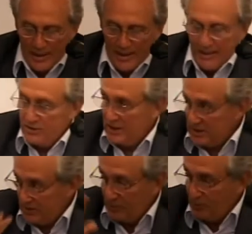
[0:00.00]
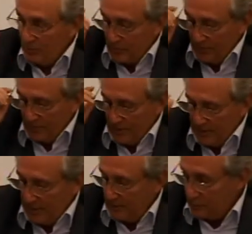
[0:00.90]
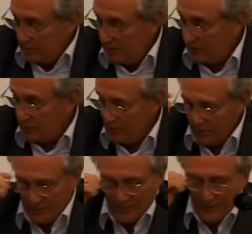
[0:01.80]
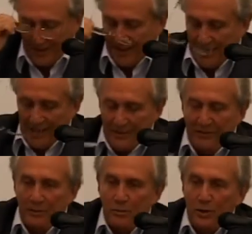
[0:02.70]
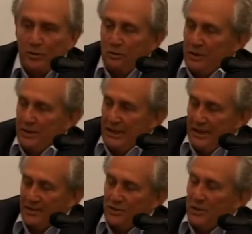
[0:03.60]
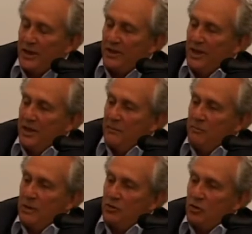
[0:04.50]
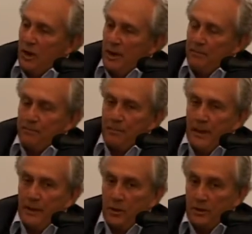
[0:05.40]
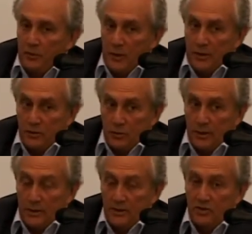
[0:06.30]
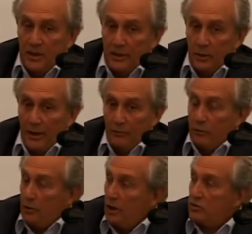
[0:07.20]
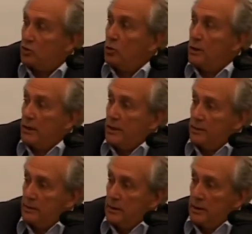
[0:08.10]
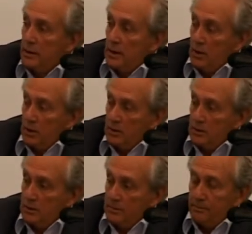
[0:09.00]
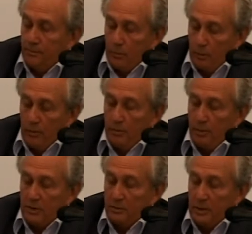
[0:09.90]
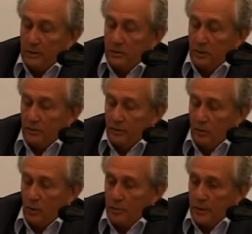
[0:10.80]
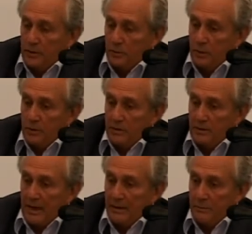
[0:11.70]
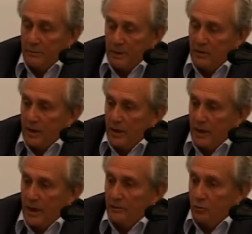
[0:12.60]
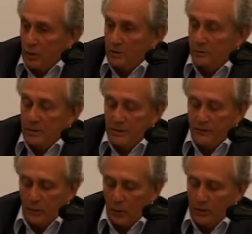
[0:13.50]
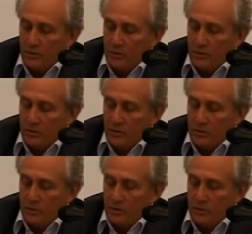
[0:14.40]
I'm sorry if I'm going to be straight, but in order for us to understand, we have lots to learn with the possibility of cooperation with SAAB, but I have one specific